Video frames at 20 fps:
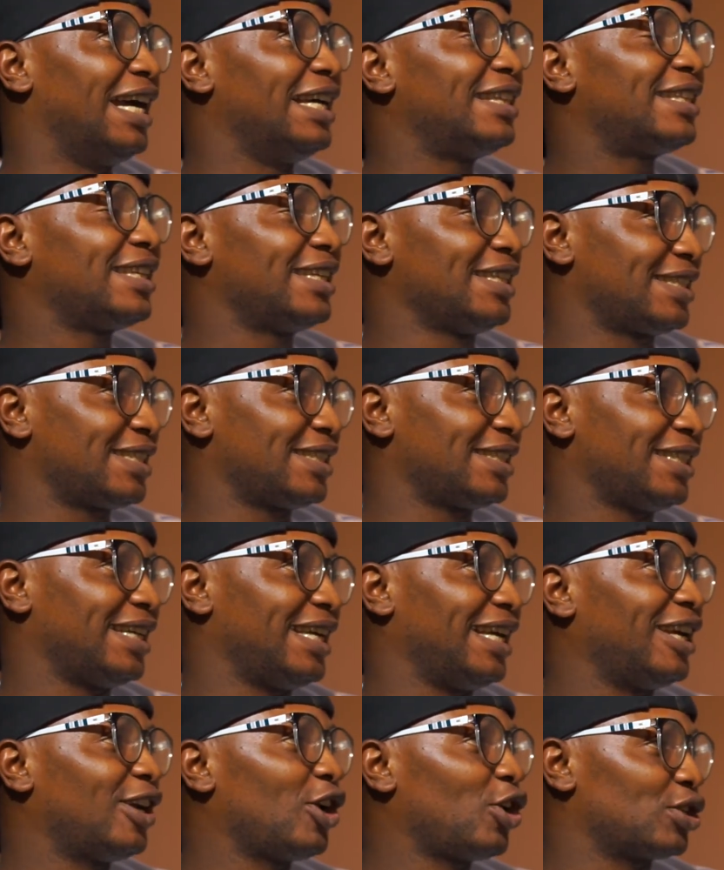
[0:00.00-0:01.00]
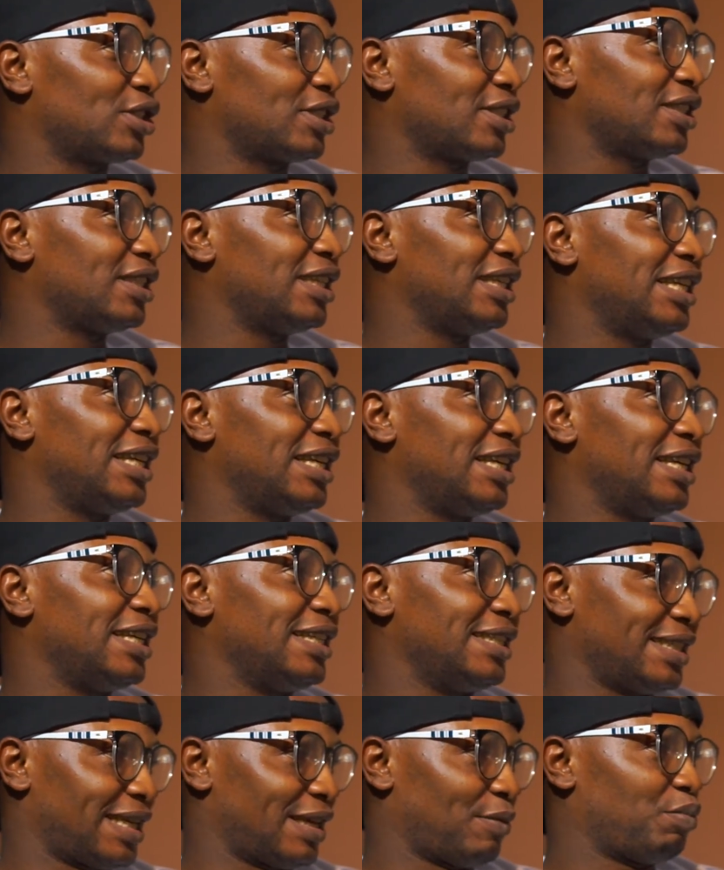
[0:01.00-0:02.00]
I think a lot
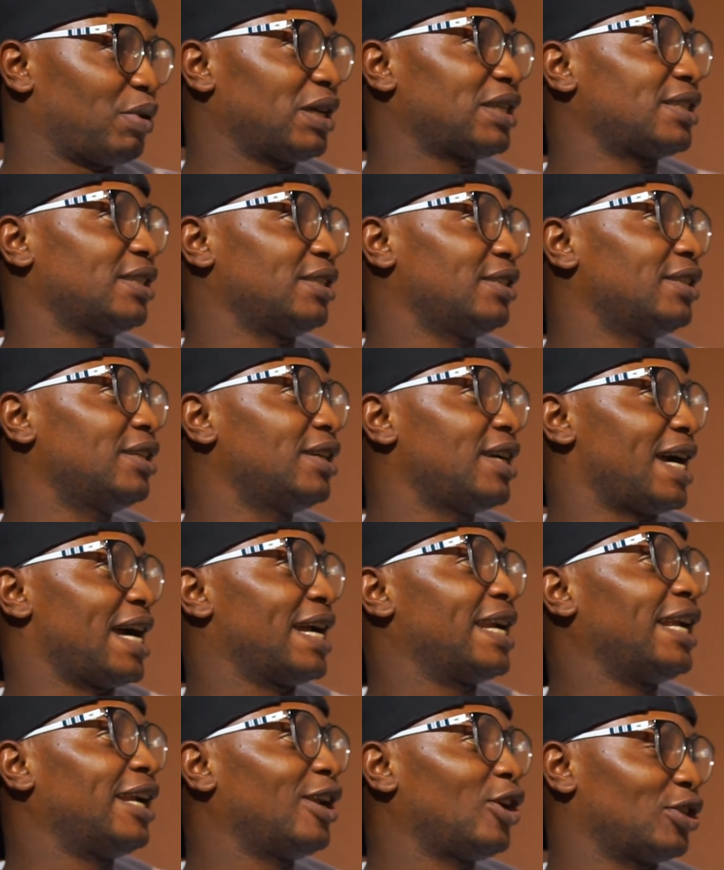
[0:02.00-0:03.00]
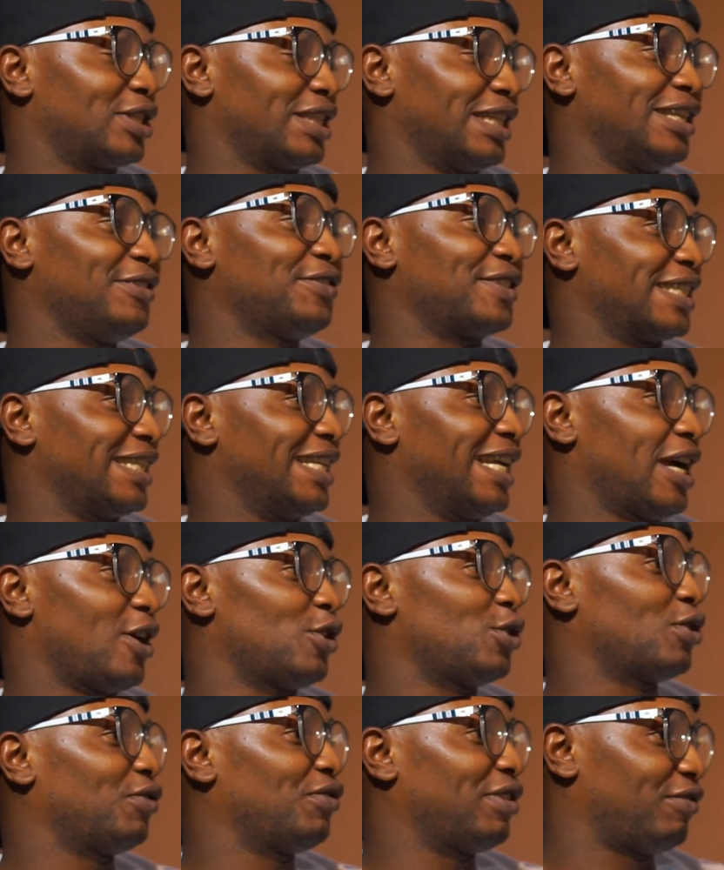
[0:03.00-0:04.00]
is a person, and a lot lives in the
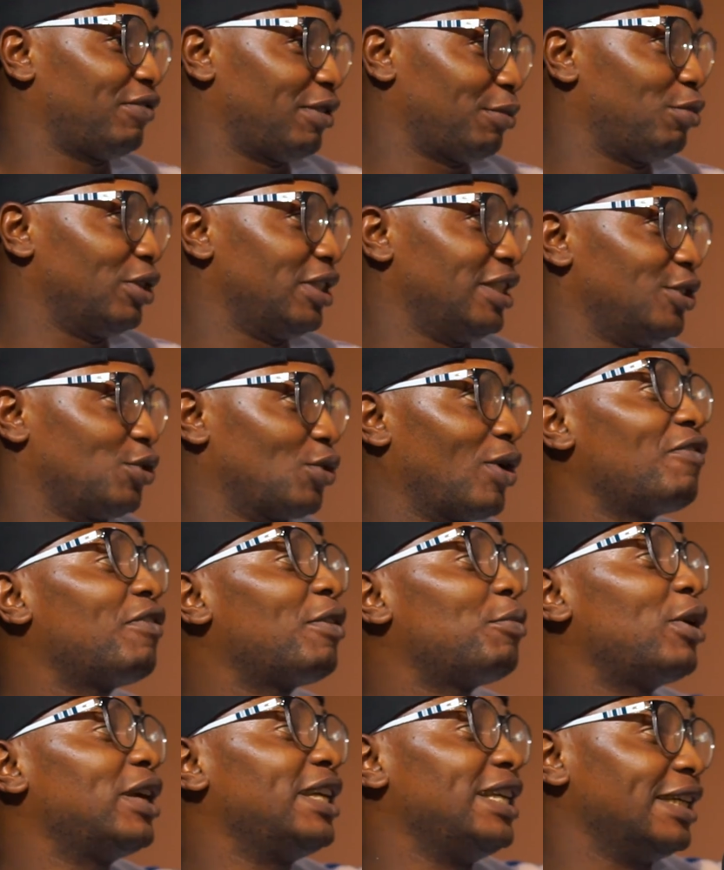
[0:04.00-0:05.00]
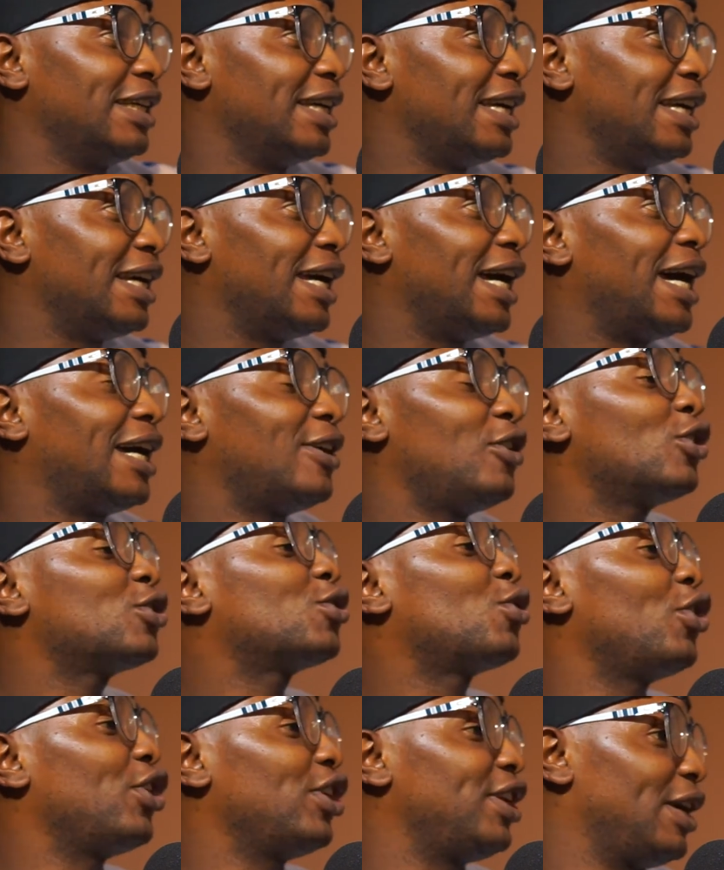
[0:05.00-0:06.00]
house of everybody. So everybody are
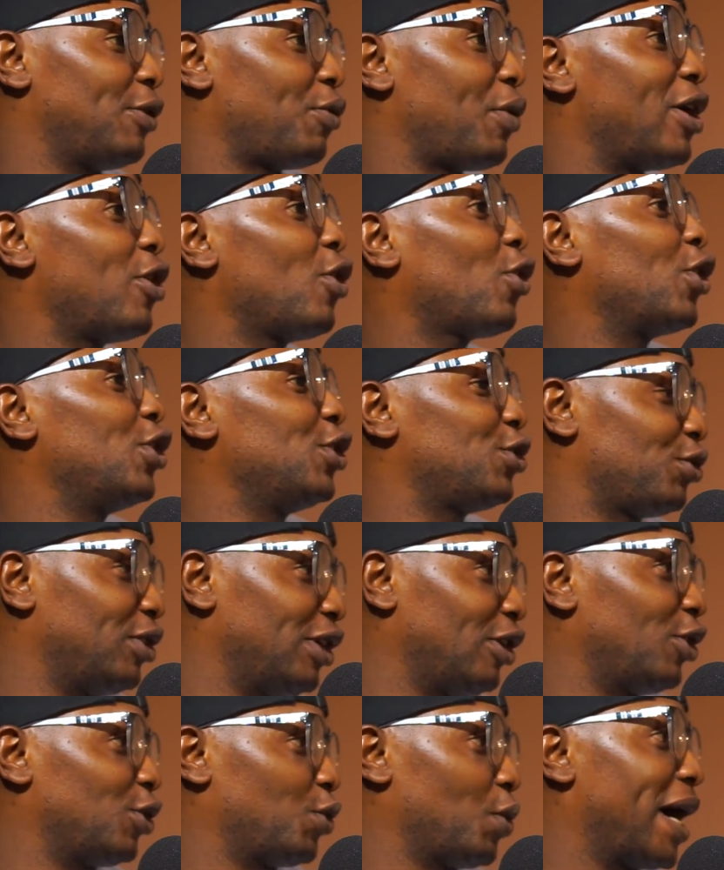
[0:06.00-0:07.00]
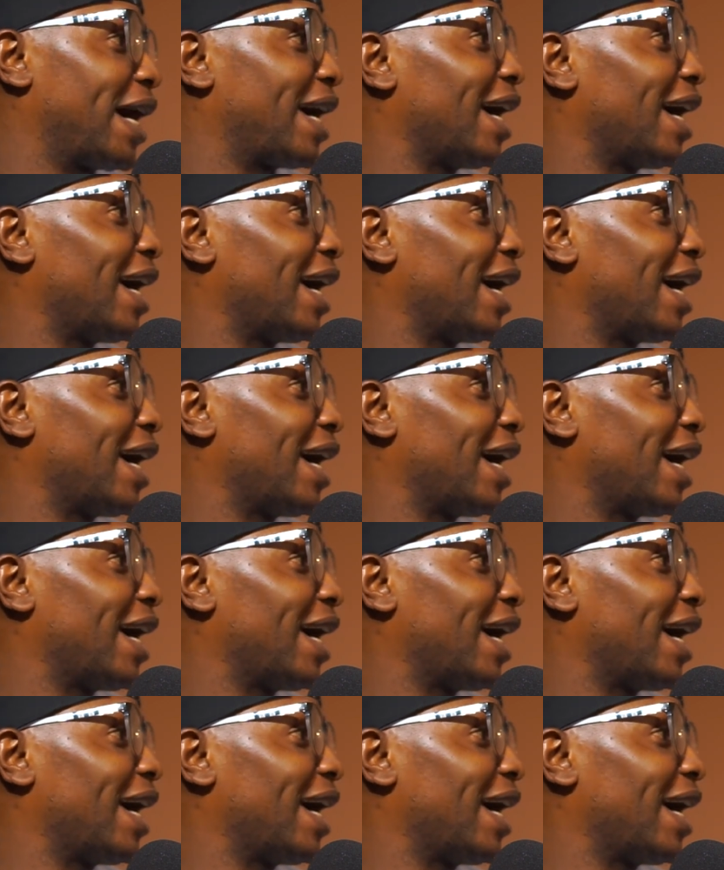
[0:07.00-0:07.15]
not we are not going through a lot.